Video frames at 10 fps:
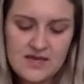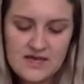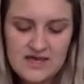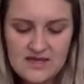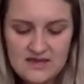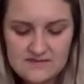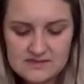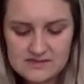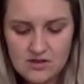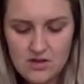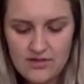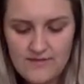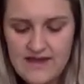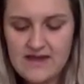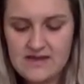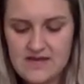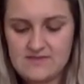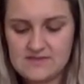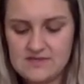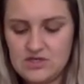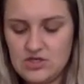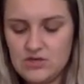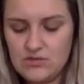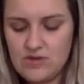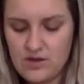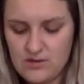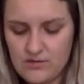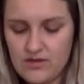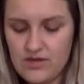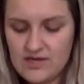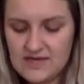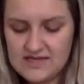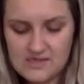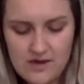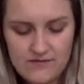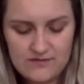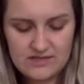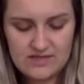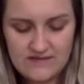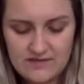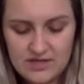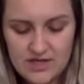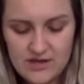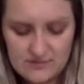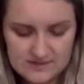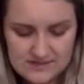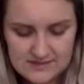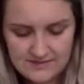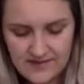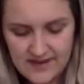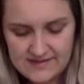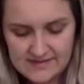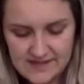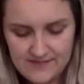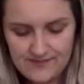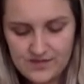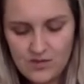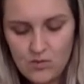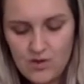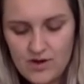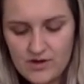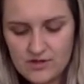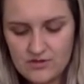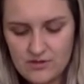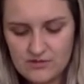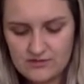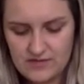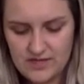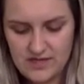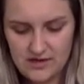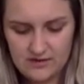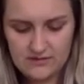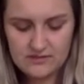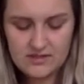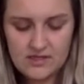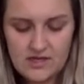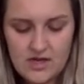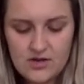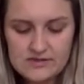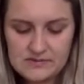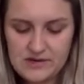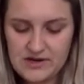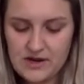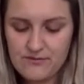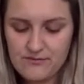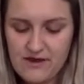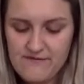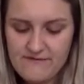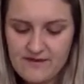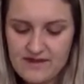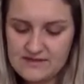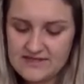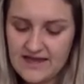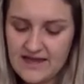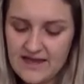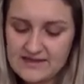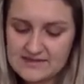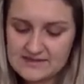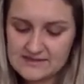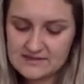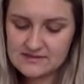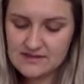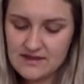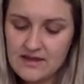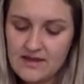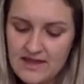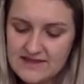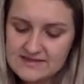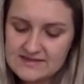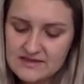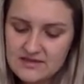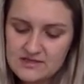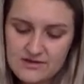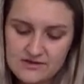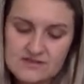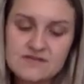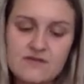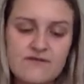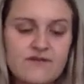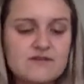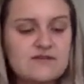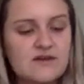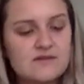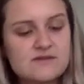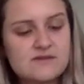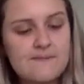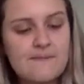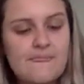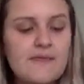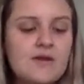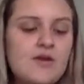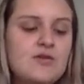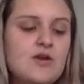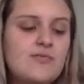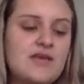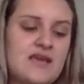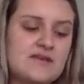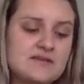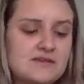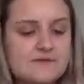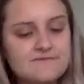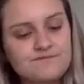He gives us all the bad names, and you know he's not really even a ghost. I say, what are you all doing here?" A ghost wearing a ruff and tights had suddenly noticed the first years. Nobody answered.